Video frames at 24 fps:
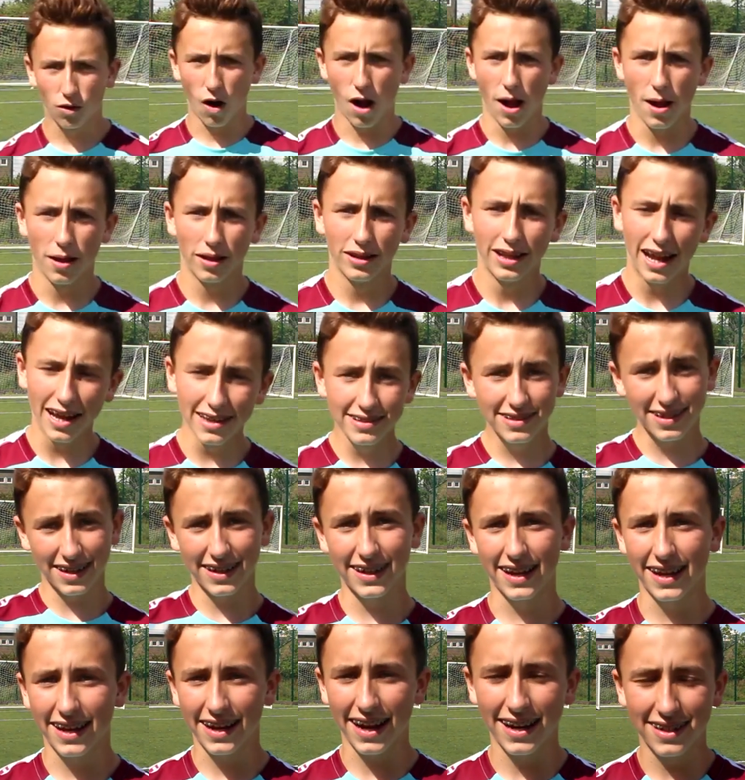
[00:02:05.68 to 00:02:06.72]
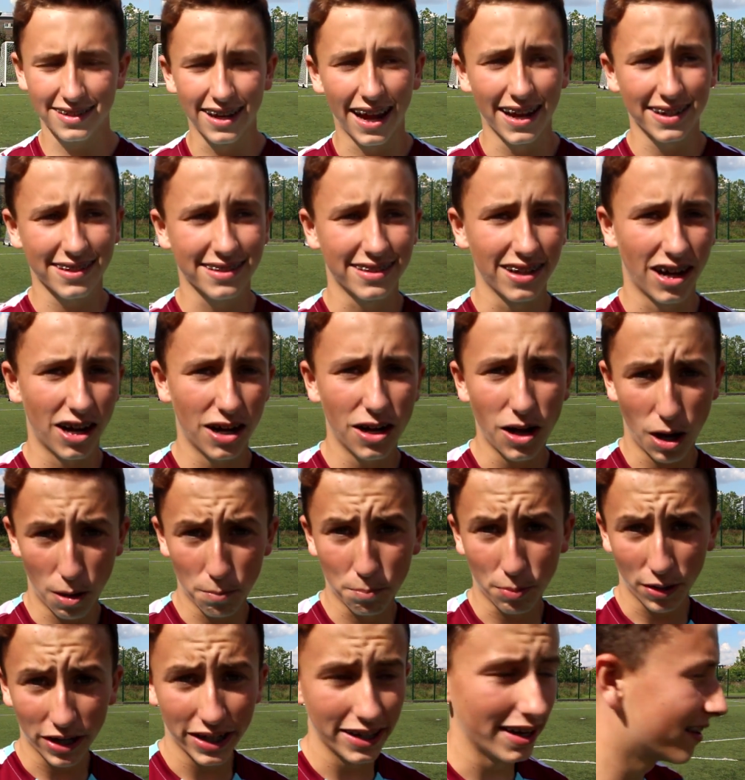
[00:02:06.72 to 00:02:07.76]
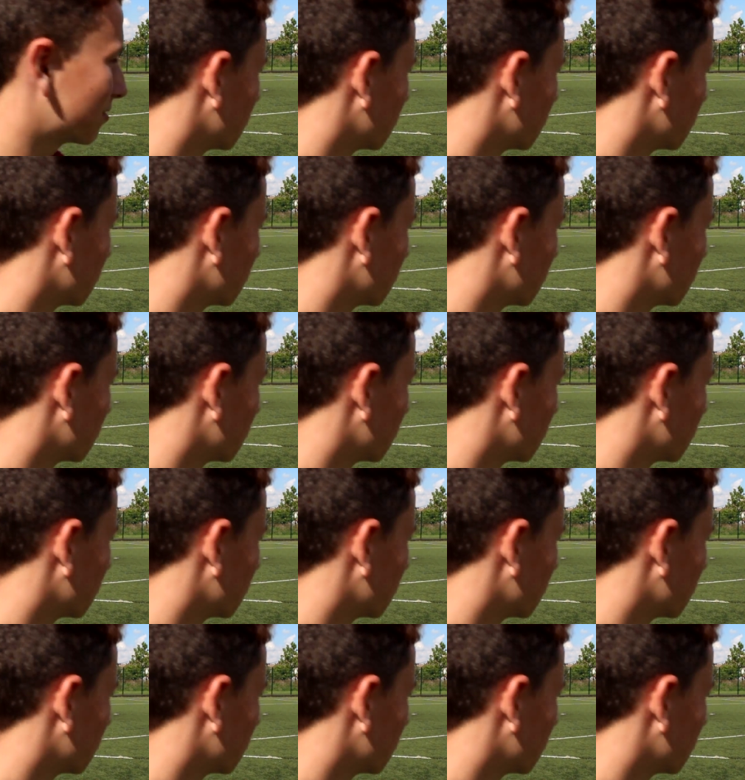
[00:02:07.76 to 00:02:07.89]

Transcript: Right, Lanzini against Leicester. I'm bringing